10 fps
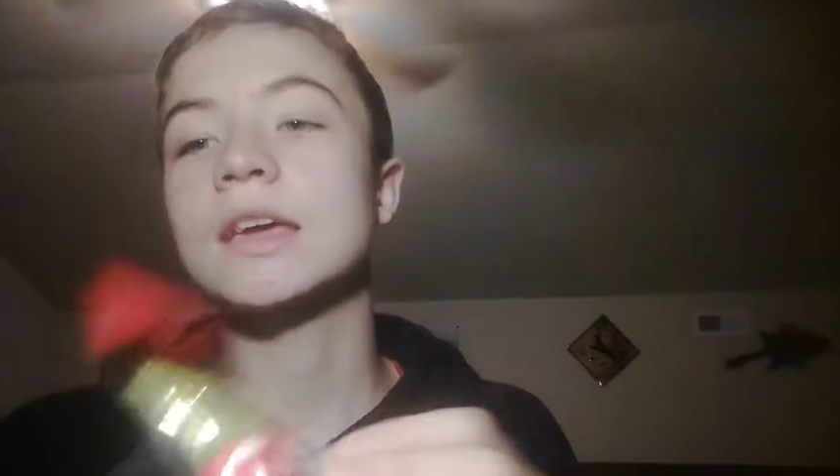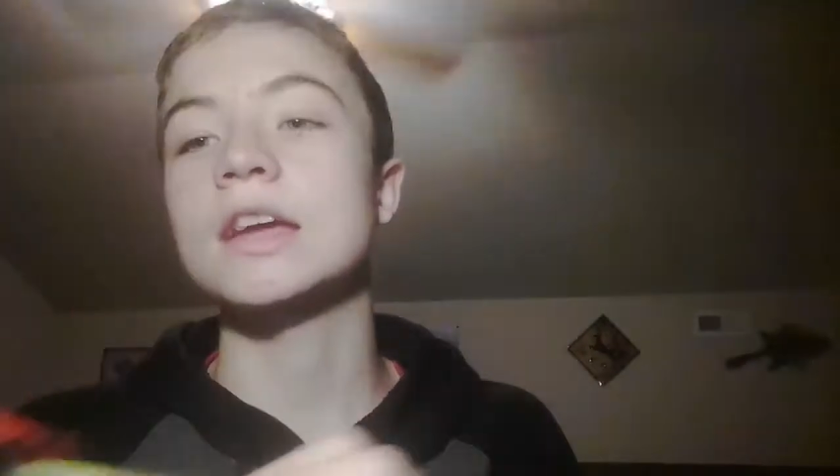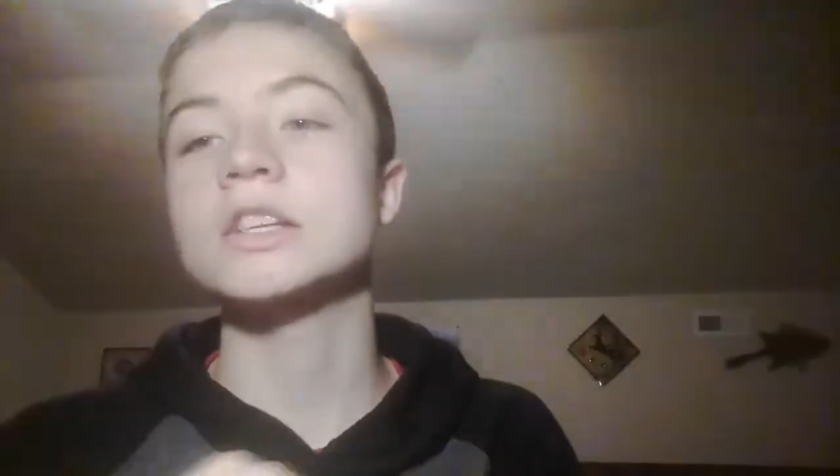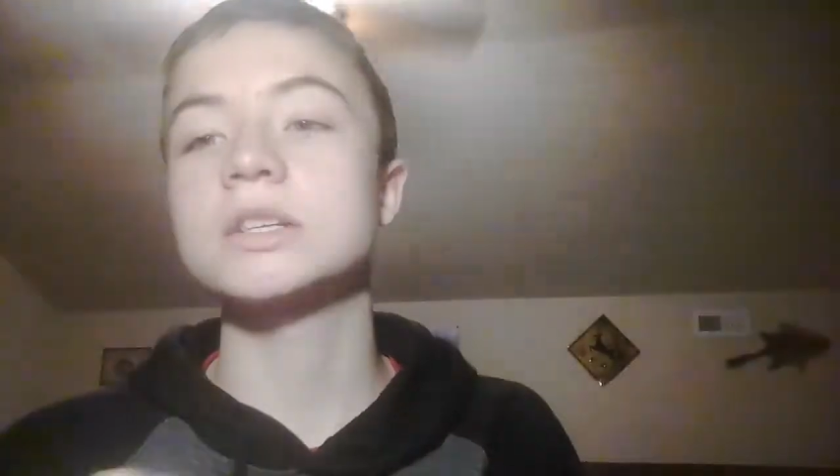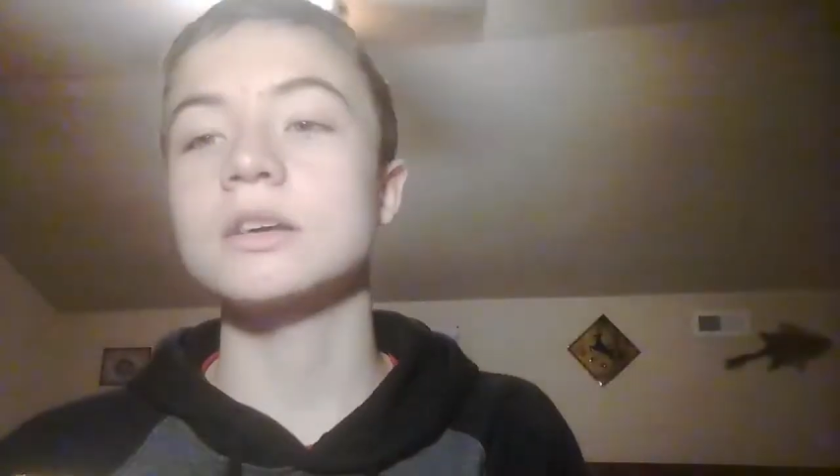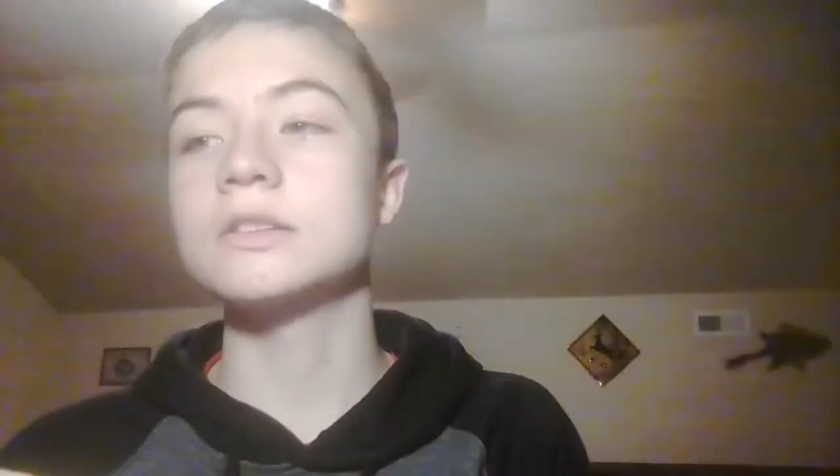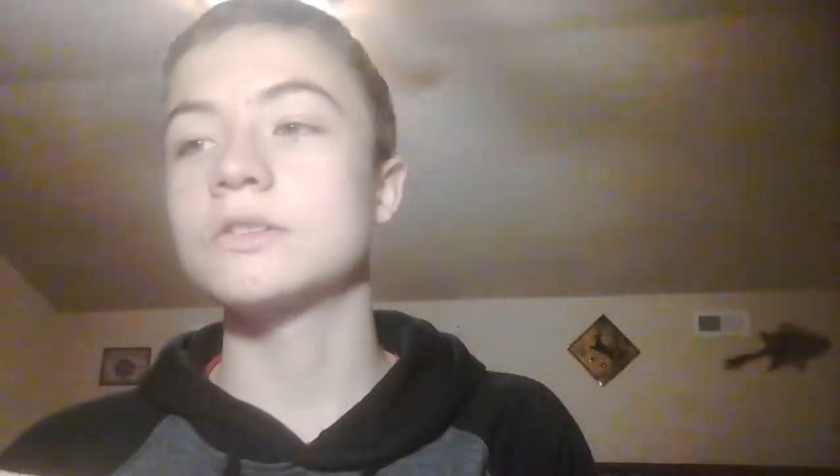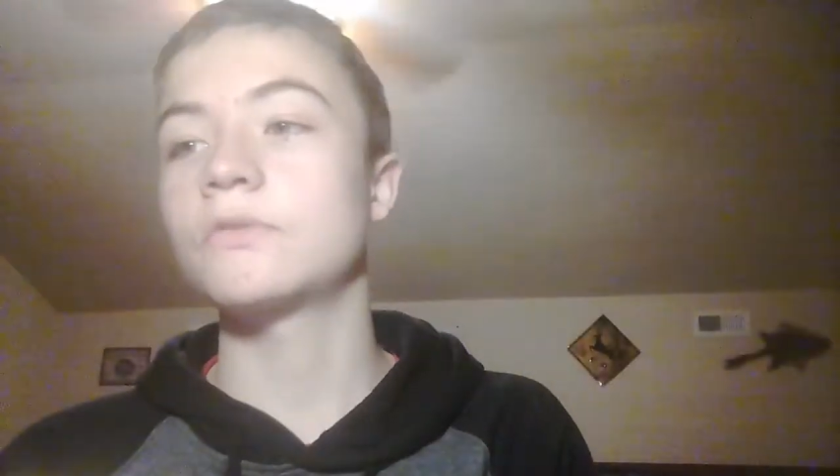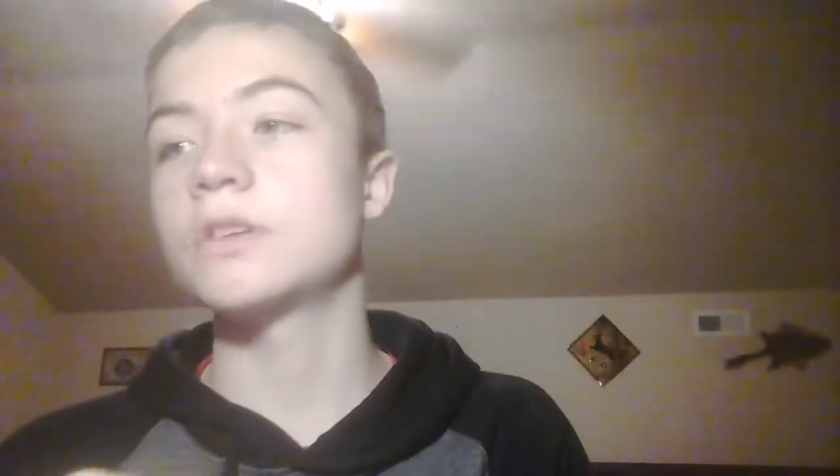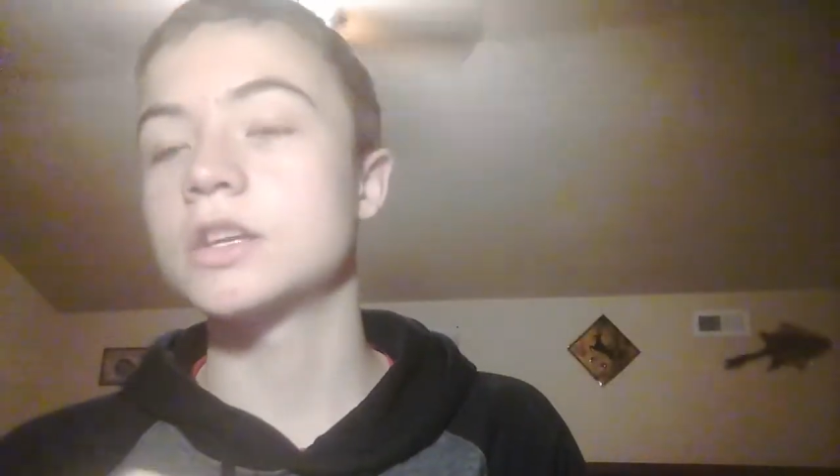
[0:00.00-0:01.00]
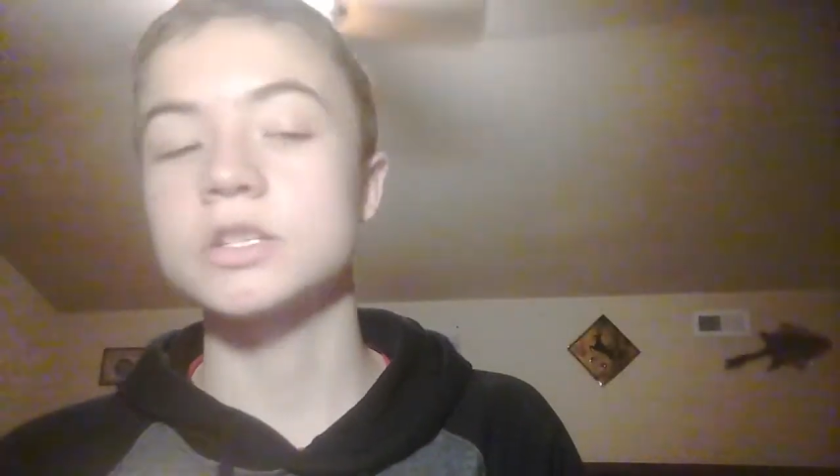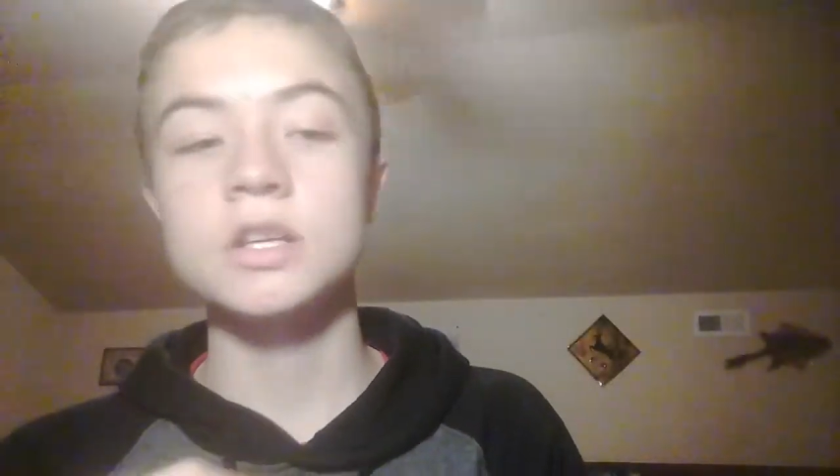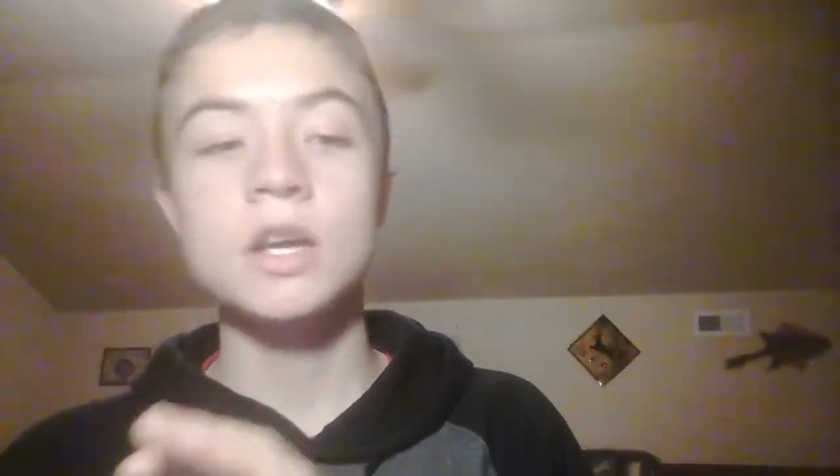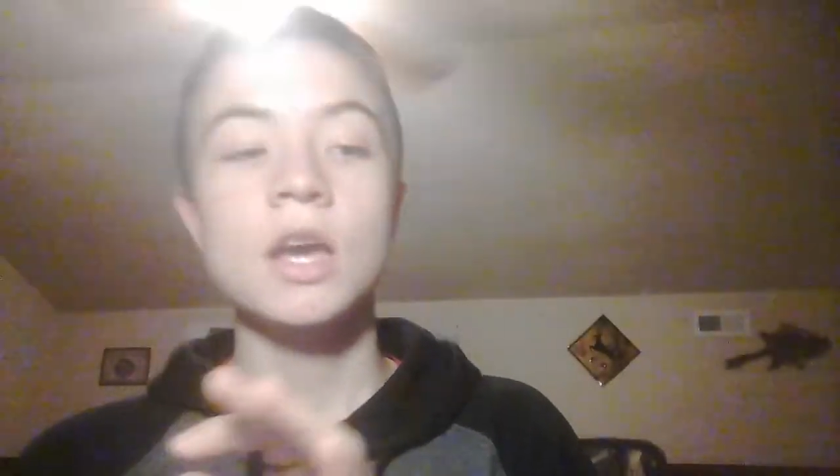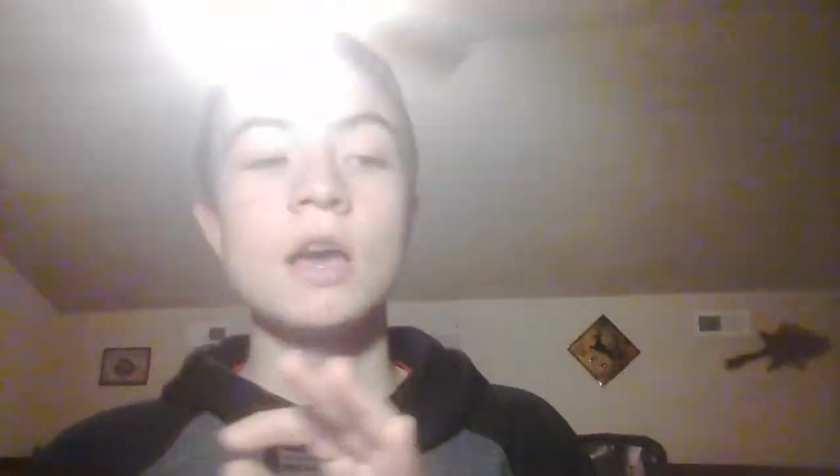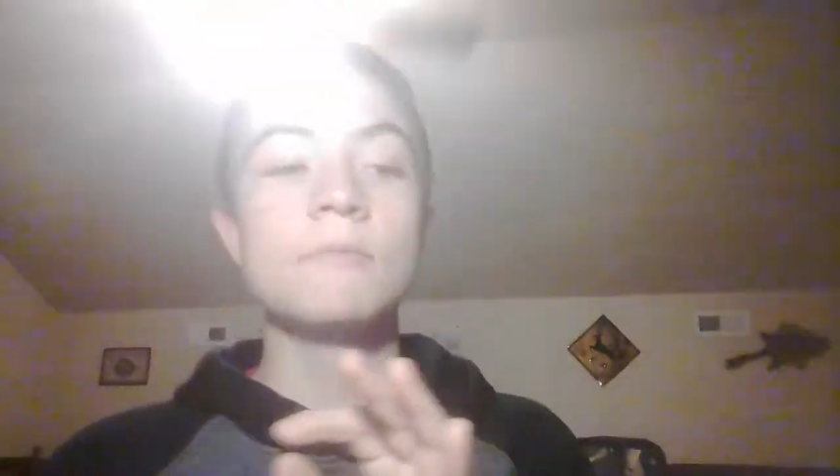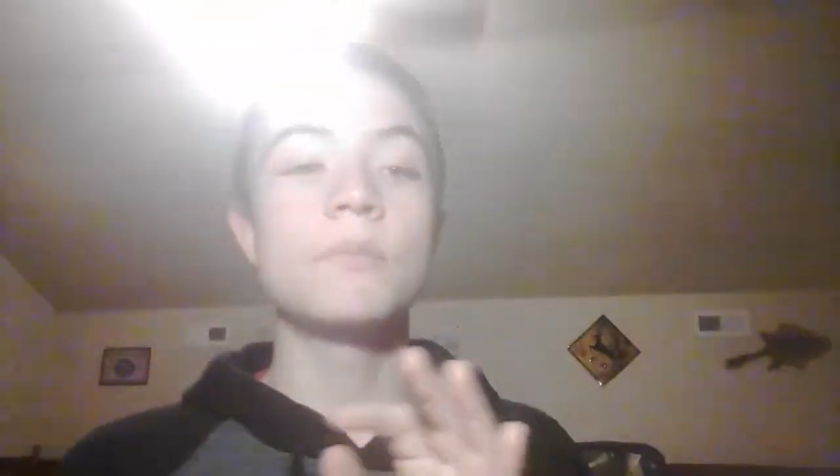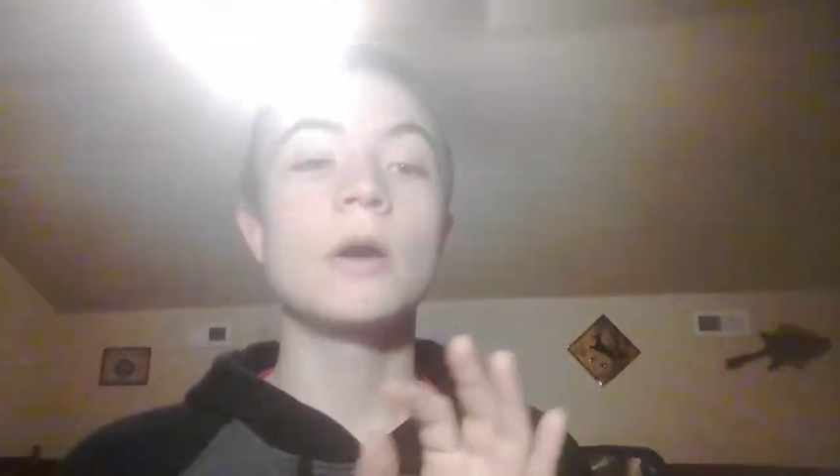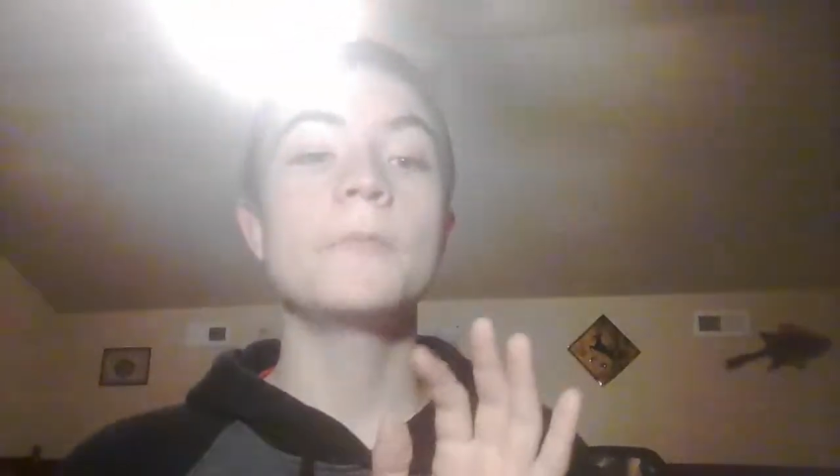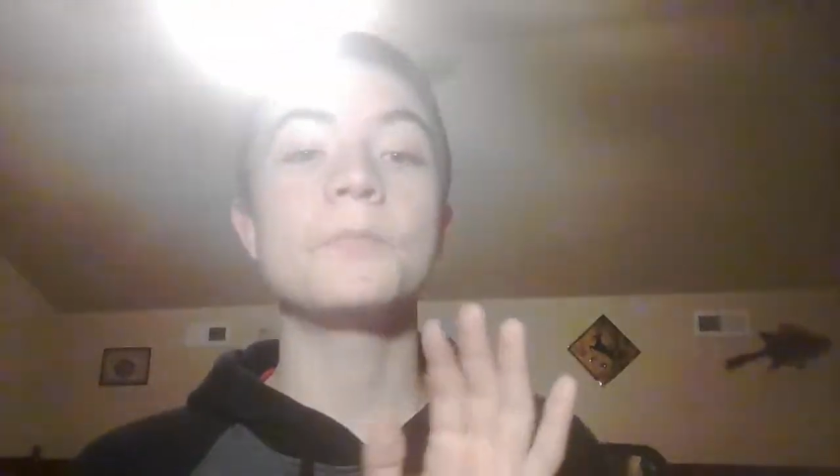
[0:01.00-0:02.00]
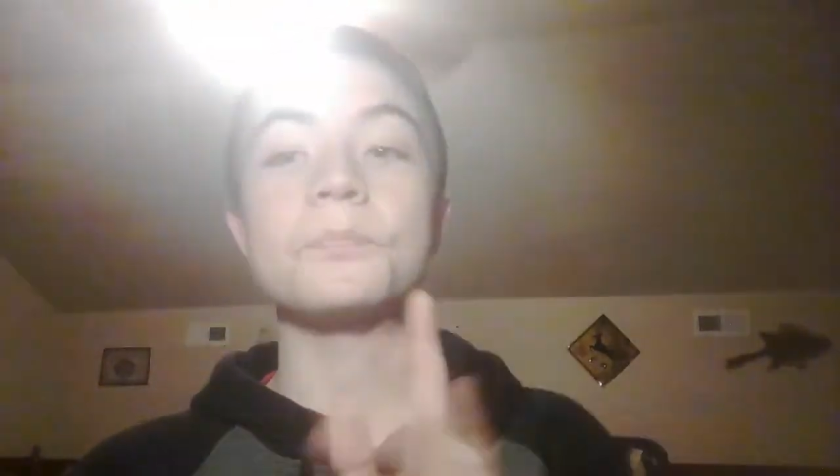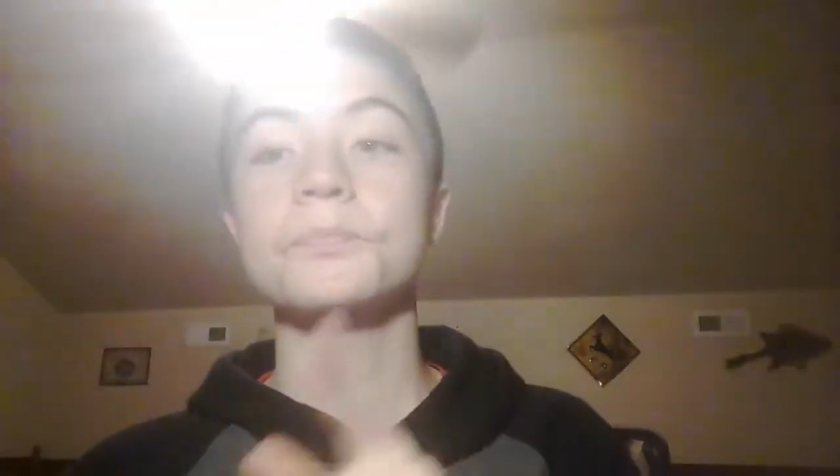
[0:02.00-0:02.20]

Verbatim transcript: catch tons of fish. But